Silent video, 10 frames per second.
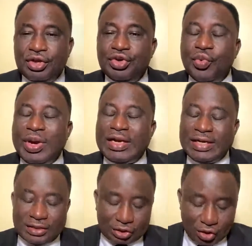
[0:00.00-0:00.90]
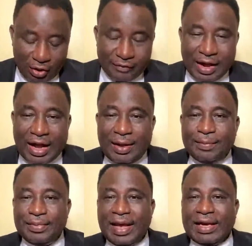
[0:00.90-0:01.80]
you will discover
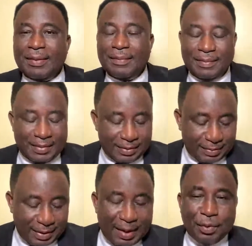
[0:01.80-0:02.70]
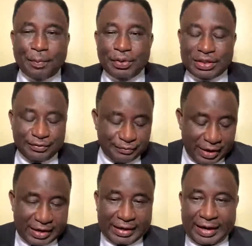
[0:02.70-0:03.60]
that the Bible put it
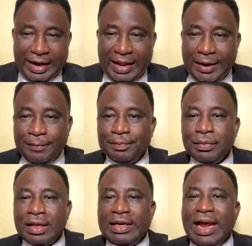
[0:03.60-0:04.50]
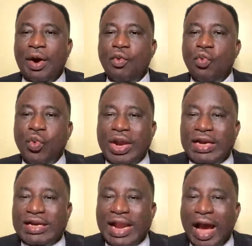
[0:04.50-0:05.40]
very clear that
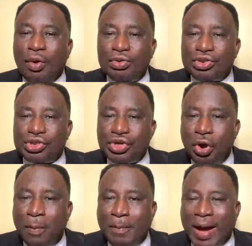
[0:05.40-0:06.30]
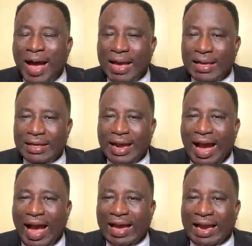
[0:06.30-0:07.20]
without your mind,
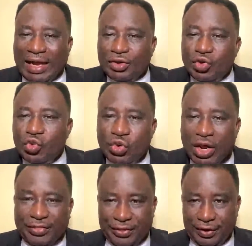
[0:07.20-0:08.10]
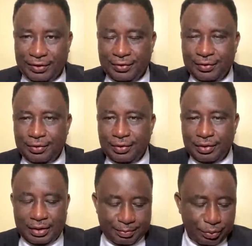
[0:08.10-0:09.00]
I can do nothing.
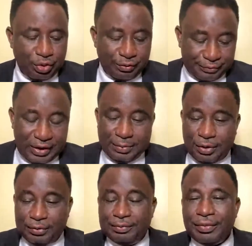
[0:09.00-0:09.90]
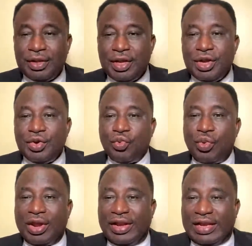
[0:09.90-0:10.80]
The book of Philemon.
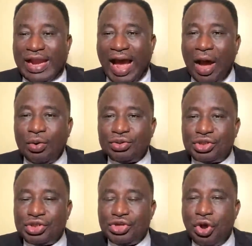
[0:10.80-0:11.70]
Without